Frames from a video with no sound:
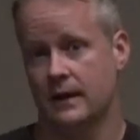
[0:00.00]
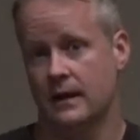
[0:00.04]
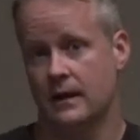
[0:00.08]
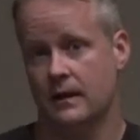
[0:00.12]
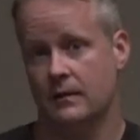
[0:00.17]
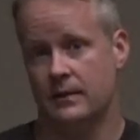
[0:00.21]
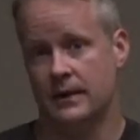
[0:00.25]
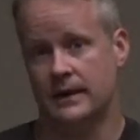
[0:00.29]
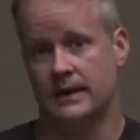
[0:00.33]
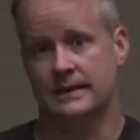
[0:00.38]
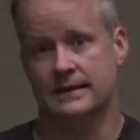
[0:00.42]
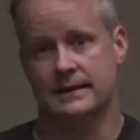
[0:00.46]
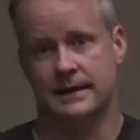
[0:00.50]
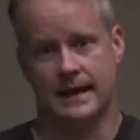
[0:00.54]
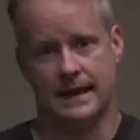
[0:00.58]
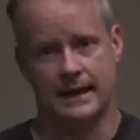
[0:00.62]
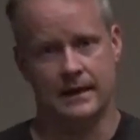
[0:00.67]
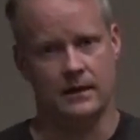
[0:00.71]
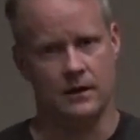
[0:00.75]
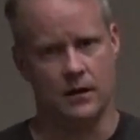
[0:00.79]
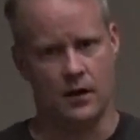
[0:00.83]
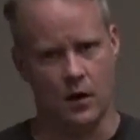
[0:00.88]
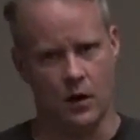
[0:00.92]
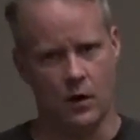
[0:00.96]
because they
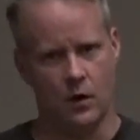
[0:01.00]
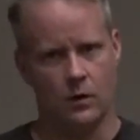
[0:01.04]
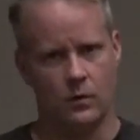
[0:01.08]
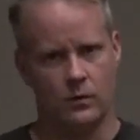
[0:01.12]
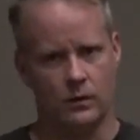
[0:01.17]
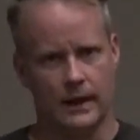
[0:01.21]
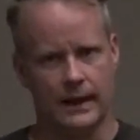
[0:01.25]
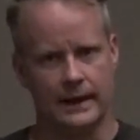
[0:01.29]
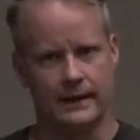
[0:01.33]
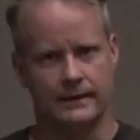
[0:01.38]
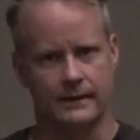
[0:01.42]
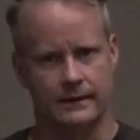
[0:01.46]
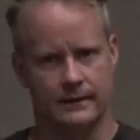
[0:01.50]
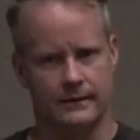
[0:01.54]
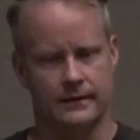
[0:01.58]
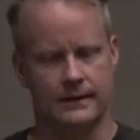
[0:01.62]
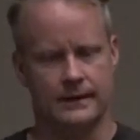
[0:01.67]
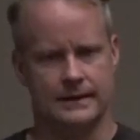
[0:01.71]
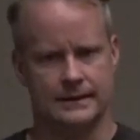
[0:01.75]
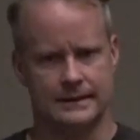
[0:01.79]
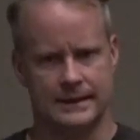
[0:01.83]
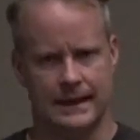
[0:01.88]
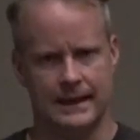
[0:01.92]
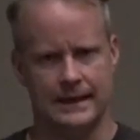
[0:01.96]
know like the, the
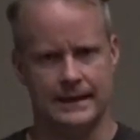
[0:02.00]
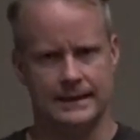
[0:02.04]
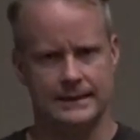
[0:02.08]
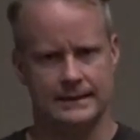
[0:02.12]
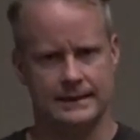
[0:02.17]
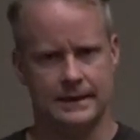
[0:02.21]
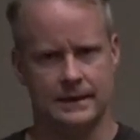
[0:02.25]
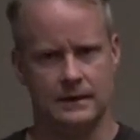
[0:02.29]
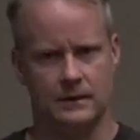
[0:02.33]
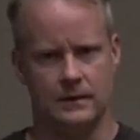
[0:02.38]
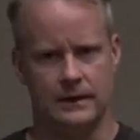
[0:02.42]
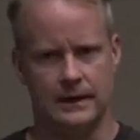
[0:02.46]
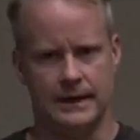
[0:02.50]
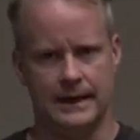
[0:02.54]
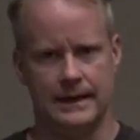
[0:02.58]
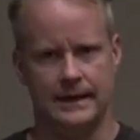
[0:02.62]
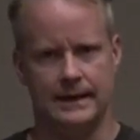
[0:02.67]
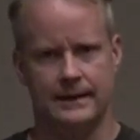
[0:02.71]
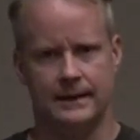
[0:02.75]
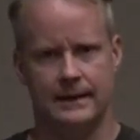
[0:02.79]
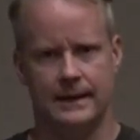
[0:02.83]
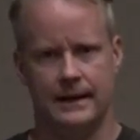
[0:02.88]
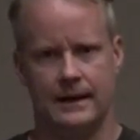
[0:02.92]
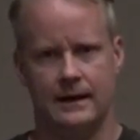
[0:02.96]
settings that you need
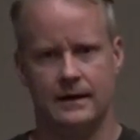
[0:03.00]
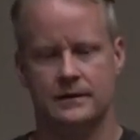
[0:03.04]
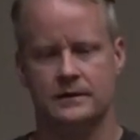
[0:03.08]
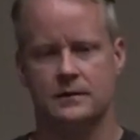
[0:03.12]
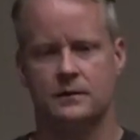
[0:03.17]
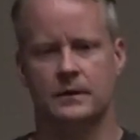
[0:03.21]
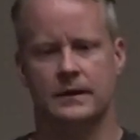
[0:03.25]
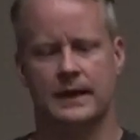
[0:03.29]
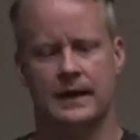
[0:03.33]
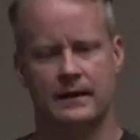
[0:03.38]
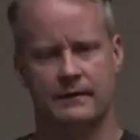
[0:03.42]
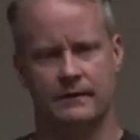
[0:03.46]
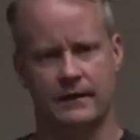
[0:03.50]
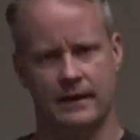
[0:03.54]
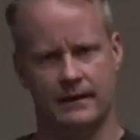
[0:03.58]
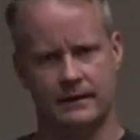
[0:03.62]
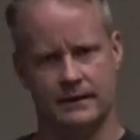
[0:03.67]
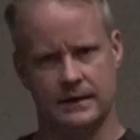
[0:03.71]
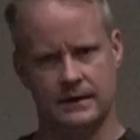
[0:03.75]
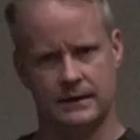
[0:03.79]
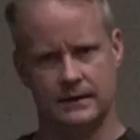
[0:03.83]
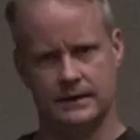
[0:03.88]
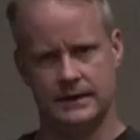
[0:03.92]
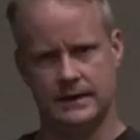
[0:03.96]
in there. So we kind of had
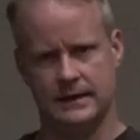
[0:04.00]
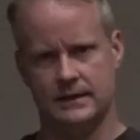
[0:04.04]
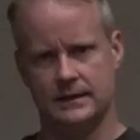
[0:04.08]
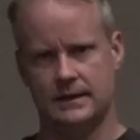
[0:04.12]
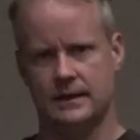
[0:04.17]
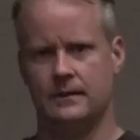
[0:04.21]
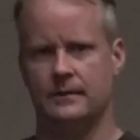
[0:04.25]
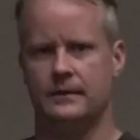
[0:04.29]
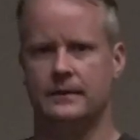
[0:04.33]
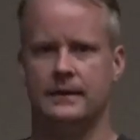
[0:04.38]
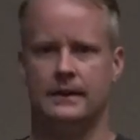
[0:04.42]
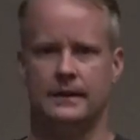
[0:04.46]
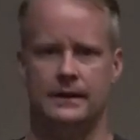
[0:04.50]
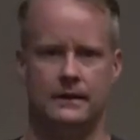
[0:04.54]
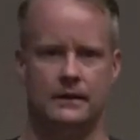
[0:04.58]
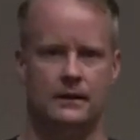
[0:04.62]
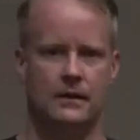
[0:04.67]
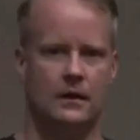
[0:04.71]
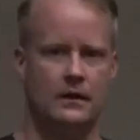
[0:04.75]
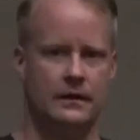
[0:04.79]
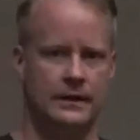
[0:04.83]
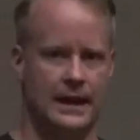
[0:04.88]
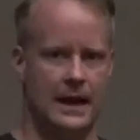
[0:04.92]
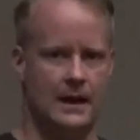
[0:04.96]
to teach them, and then
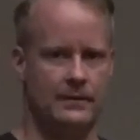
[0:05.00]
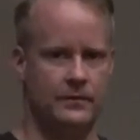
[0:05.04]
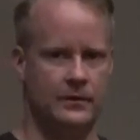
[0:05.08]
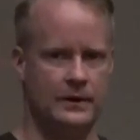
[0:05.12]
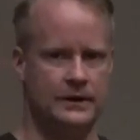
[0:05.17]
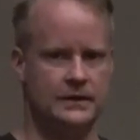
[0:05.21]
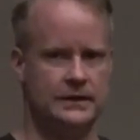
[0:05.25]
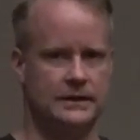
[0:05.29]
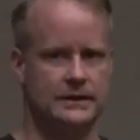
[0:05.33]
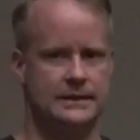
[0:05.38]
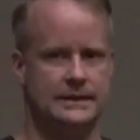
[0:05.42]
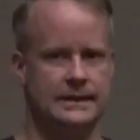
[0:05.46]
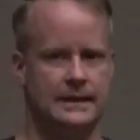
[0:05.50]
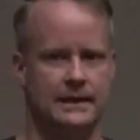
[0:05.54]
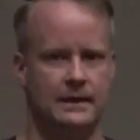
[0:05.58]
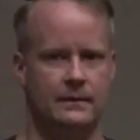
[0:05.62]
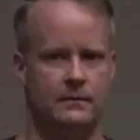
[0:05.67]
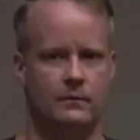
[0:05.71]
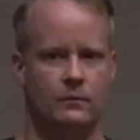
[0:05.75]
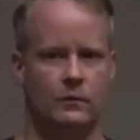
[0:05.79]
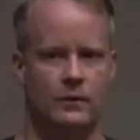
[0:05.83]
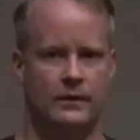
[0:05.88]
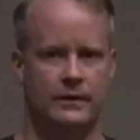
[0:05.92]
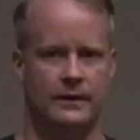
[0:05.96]
the operations
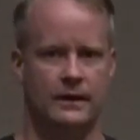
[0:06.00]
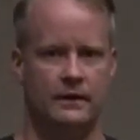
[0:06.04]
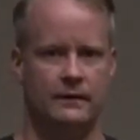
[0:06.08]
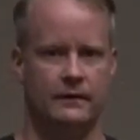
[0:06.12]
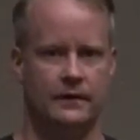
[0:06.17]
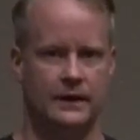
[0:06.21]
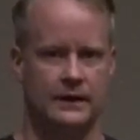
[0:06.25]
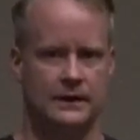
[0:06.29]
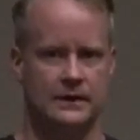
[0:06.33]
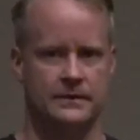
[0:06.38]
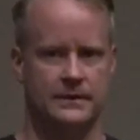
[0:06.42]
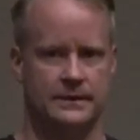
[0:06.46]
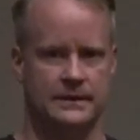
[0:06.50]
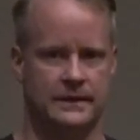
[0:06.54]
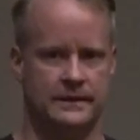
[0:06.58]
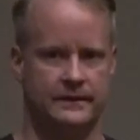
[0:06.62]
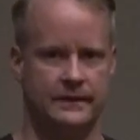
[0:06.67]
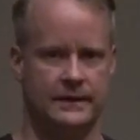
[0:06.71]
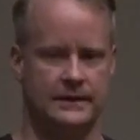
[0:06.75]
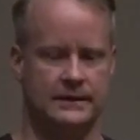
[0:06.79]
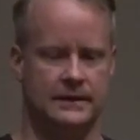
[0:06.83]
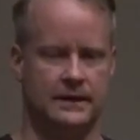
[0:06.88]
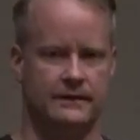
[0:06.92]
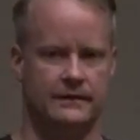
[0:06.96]
team with their very
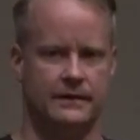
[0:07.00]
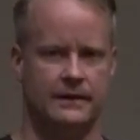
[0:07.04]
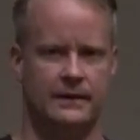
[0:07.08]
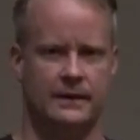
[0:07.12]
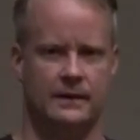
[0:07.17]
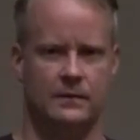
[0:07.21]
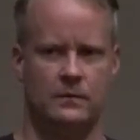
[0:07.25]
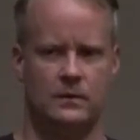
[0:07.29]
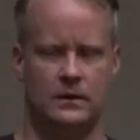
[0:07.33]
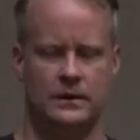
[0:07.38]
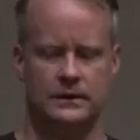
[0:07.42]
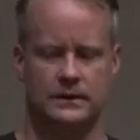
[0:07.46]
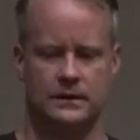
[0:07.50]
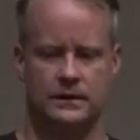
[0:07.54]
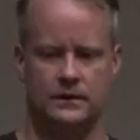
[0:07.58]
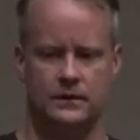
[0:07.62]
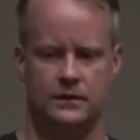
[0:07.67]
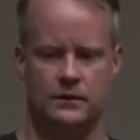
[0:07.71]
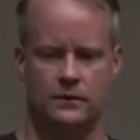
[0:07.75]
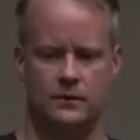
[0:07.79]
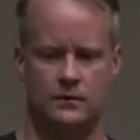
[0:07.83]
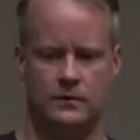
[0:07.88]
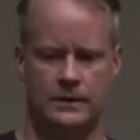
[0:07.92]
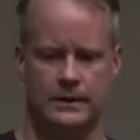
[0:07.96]
specific stuff that they want to
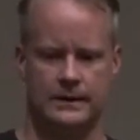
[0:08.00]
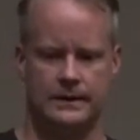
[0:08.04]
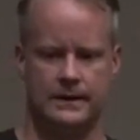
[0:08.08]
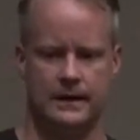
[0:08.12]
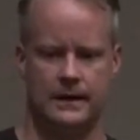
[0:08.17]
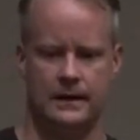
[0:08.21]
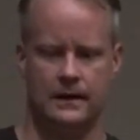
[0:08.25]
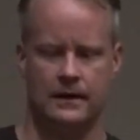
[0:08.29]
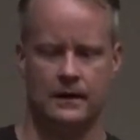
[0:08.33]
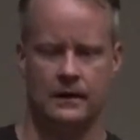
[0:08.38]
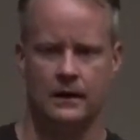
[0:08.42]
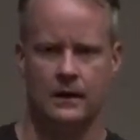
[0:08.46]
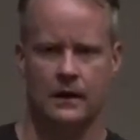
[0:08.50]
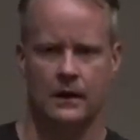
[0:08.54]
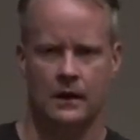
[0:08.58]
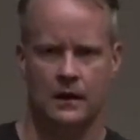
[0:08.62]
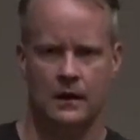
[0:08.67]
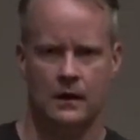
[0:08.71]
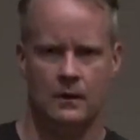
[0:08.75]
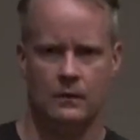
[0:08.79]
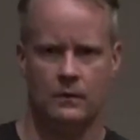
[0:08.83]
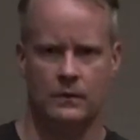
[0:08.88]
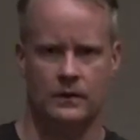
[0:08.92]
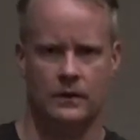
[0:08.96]
do with, uh,
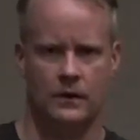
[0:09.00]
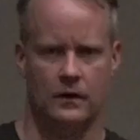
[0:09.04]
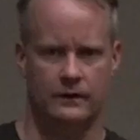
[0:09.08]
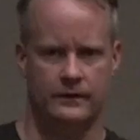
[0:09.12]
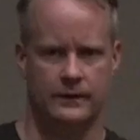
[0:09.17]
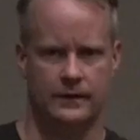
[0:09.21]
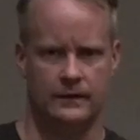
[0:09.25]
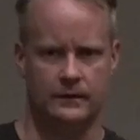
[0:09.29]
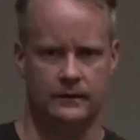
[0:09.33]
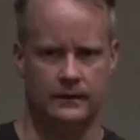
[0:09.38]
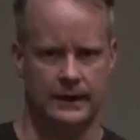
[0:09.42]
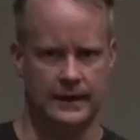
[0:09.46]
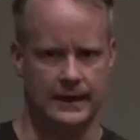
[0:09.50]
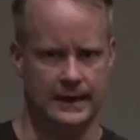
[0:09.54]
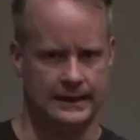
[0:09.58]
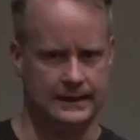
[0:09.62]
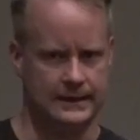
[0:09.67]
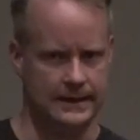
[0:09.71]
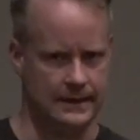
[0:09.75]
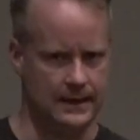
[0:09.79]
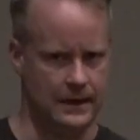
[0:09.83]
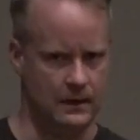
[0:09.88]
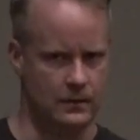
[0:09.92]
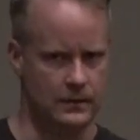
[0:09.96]
with all the Linux
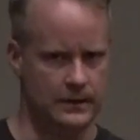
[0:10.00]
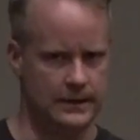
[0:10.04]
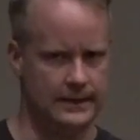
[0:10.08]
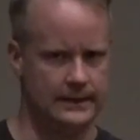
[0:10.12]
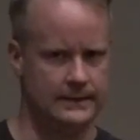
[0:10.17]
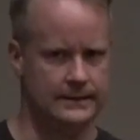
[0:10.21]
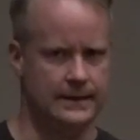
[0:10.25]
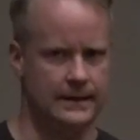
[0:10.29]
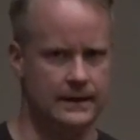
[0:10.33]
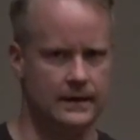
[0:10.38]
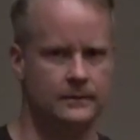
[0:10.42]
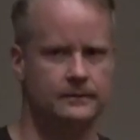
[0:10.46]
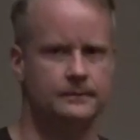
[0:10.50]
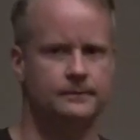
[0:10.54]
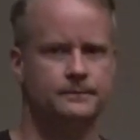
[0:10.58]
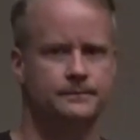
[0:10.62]
and networking setup.